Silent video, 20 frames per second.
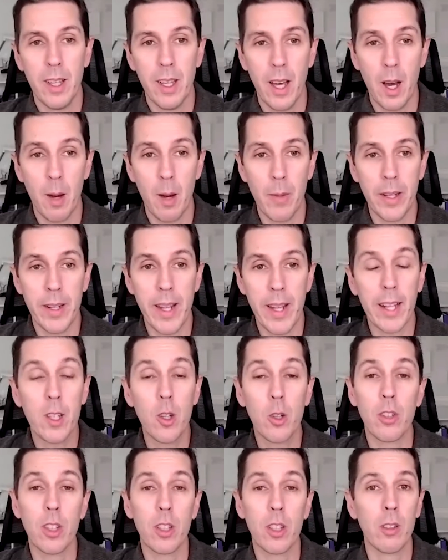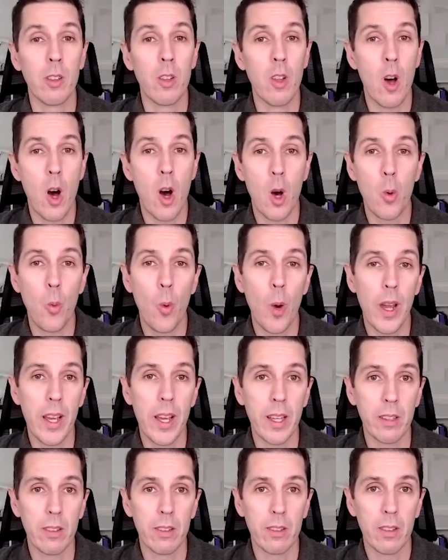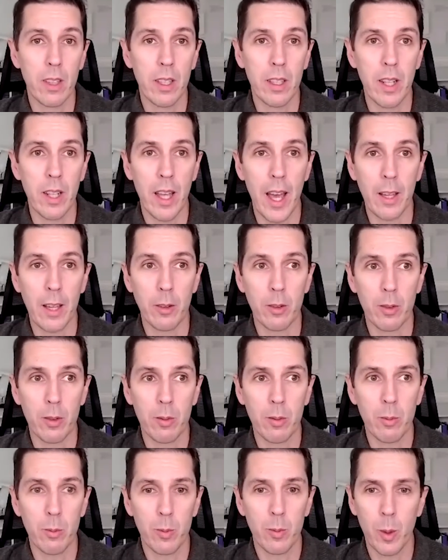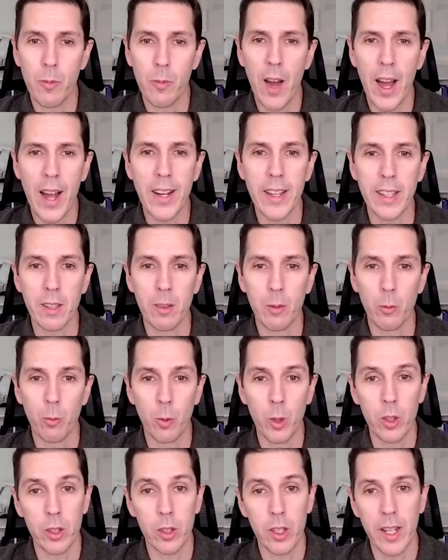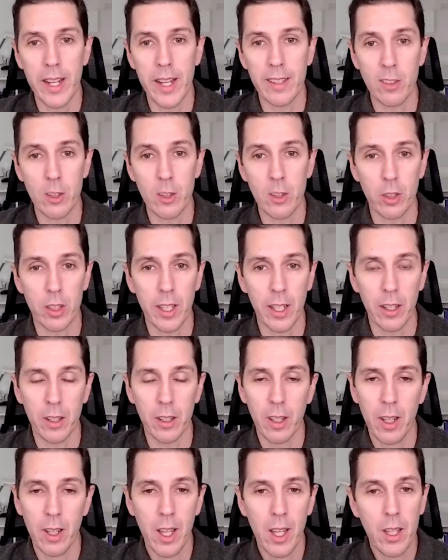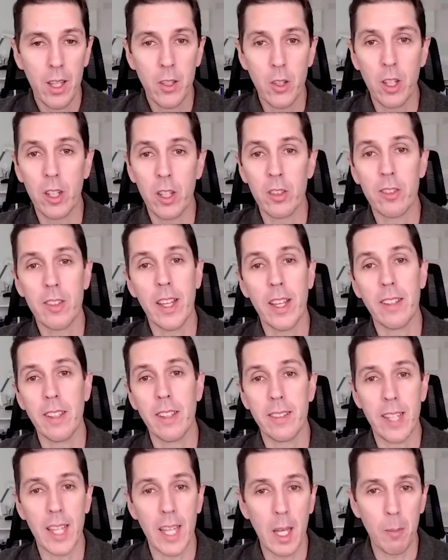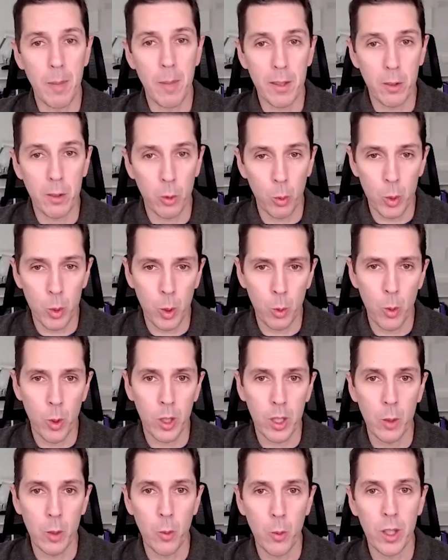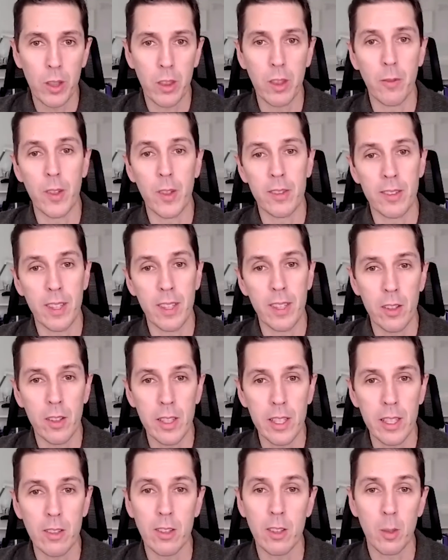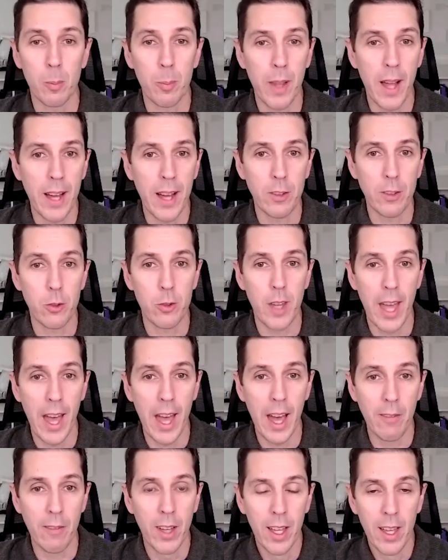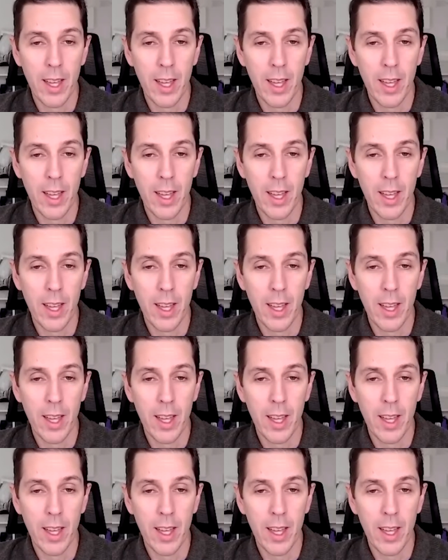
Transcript: Um, and that goes a long ways in as providing really good anesthesia care. You understand the team that you're, you're working with, the facilities, the supplies that you have.